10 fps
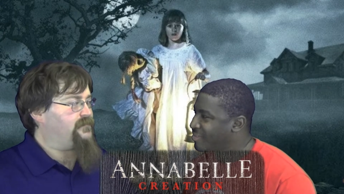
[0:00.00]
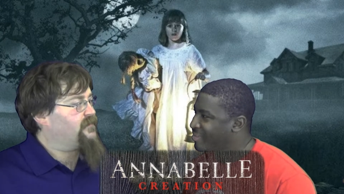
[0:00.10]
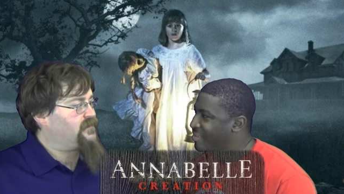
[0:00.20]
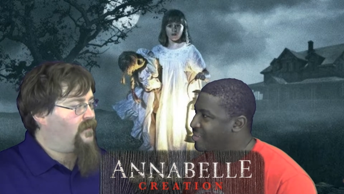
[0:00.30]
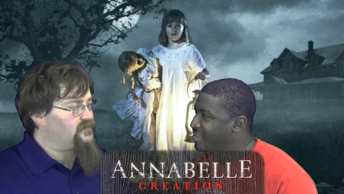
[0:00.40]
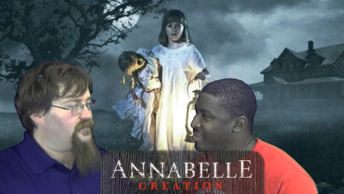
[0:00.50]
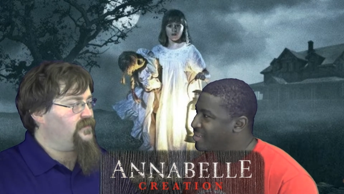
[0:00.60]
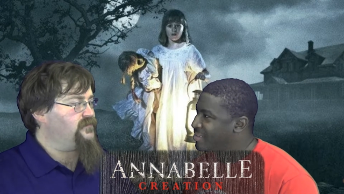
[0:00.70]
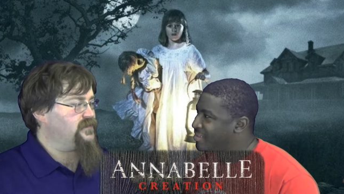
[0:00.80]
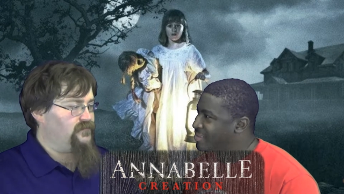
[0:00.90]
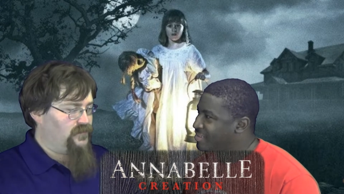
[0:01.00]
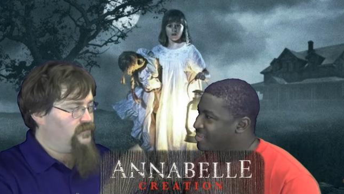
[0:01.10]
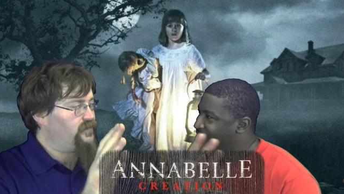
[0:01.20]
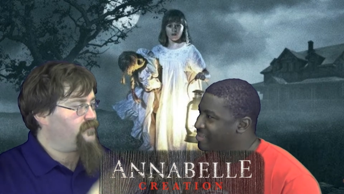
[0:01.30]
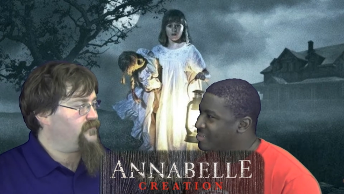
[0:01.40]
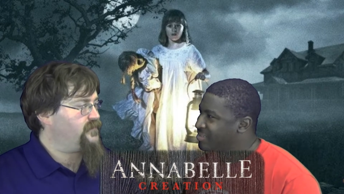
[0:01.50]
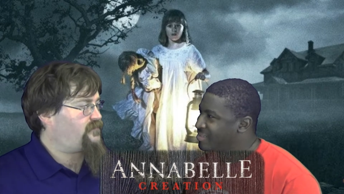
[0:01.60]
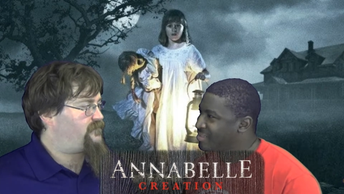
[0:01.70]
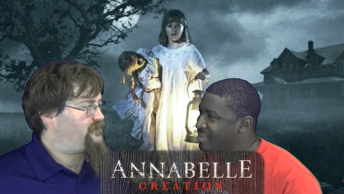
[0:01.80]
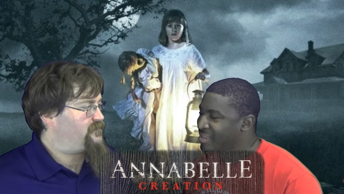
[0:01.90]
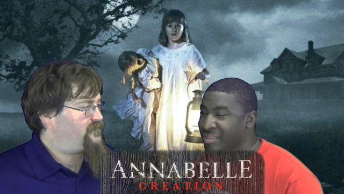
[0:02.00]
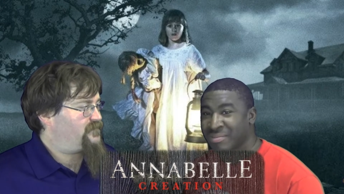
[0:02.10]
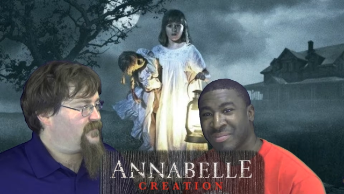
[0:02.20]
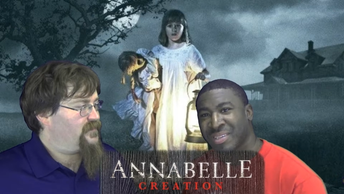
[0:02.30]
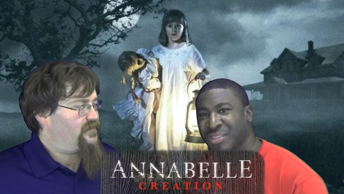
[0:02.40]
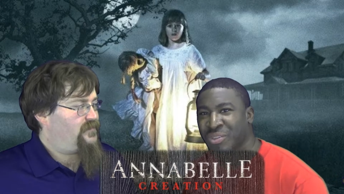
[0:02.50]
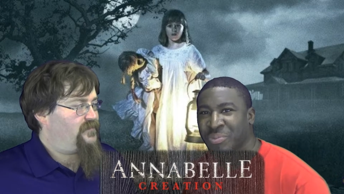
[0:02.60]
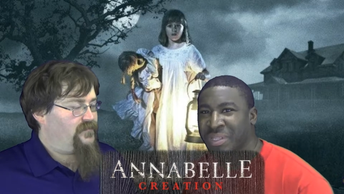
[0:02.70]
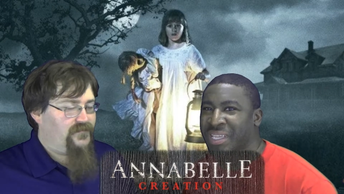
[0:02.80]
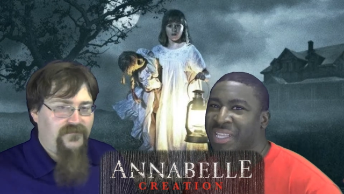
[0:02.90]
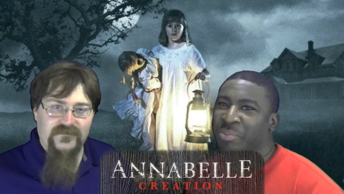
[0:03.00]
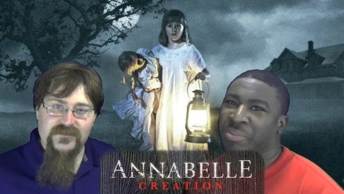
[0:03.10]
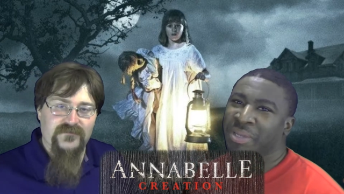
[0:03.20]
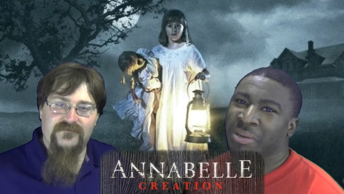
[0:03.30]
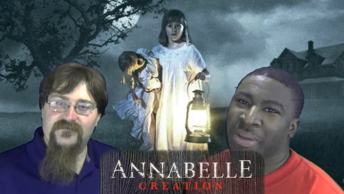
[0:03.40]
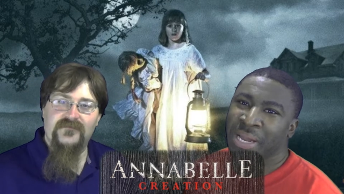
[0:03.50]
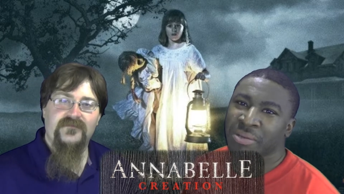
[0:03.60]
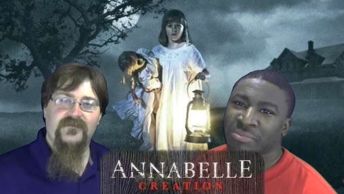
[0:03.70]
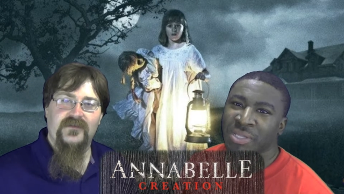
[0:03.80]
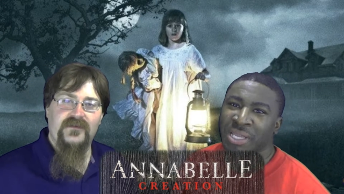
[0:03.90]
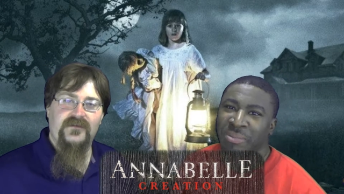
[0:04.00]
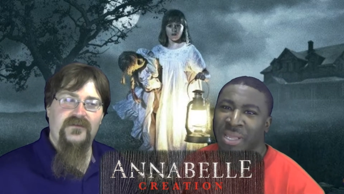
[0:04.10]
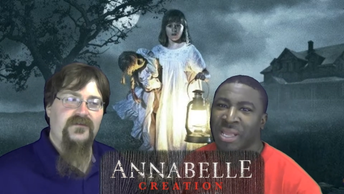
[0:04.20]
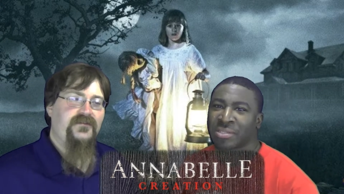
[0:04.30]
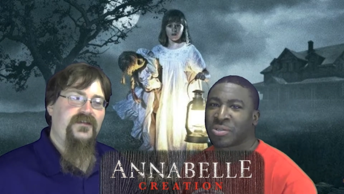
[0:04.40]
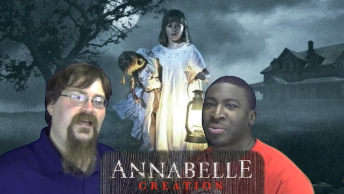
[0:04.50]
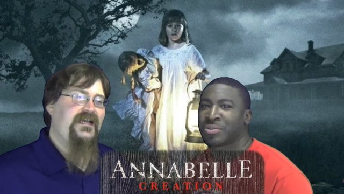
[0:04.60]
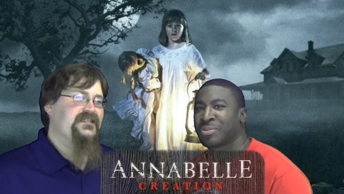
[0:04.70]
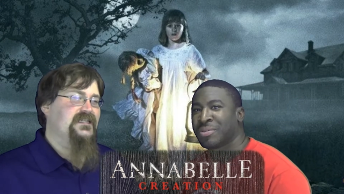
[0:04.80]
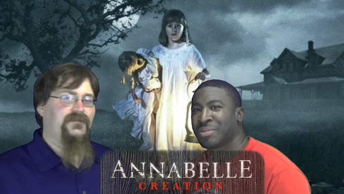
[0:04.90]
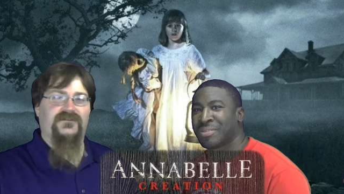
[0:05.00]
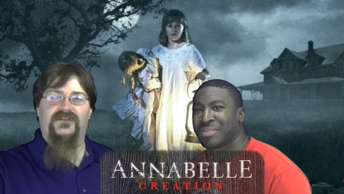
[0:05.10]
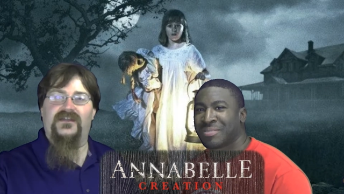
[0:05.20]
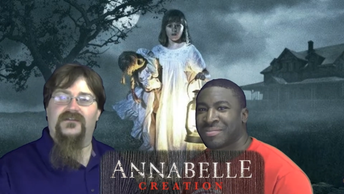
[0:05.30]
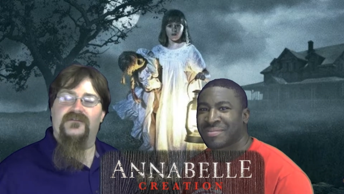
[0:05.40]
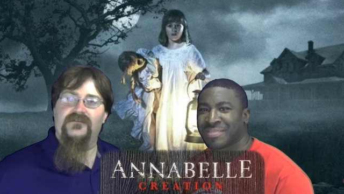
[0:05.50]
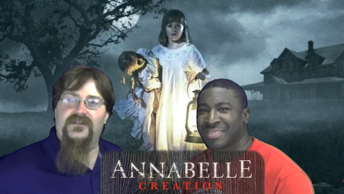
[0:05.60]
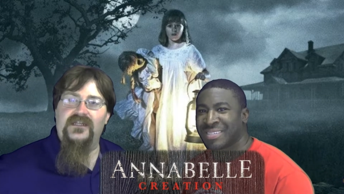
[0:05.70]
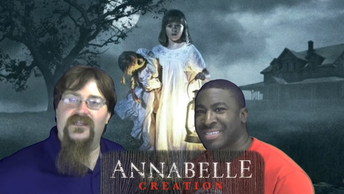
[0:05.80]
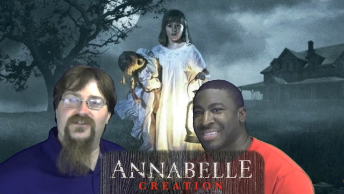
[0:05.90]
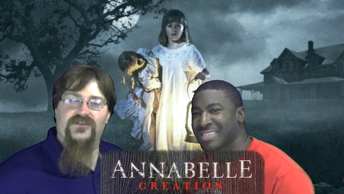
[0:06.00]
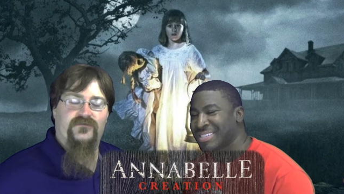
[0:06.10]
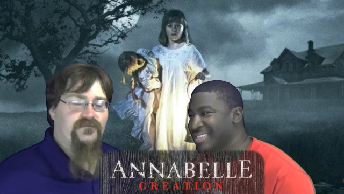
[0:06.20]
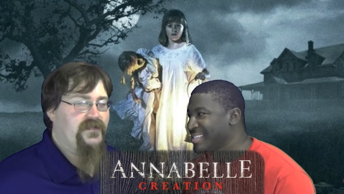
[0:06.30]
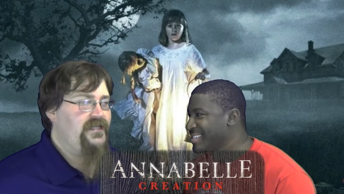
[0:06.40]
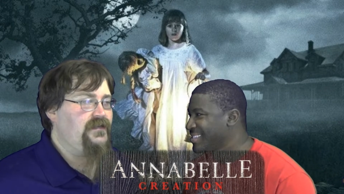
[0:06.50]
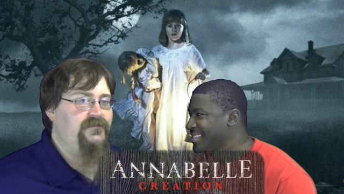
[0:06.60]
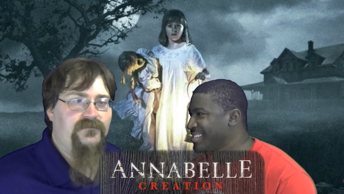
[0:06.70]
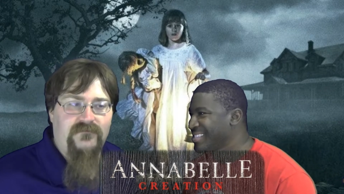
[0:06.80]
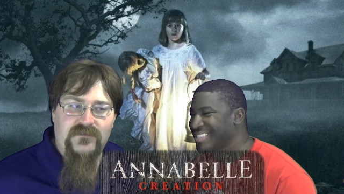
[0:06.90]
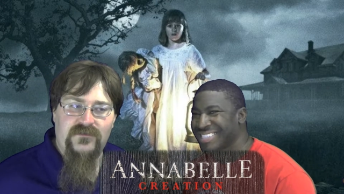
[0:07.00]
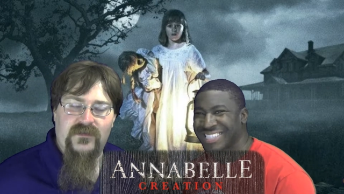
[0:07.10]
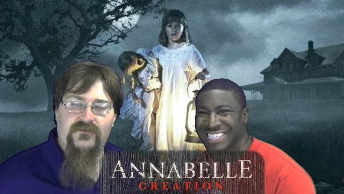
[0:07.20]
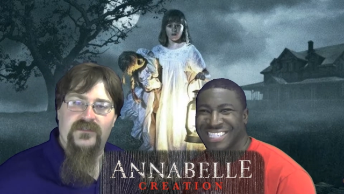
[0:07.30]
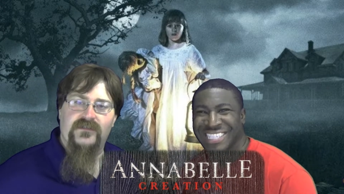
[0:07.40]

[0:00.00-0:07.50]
Speaker 1: and play with dolls with you. So go do your own thing.
Speaker 2: Yeah, that's true. But they had to be so, mean about it. They had to be assholes.
Speaker 1: That's a typical thing. Teenagers or kids always do that with each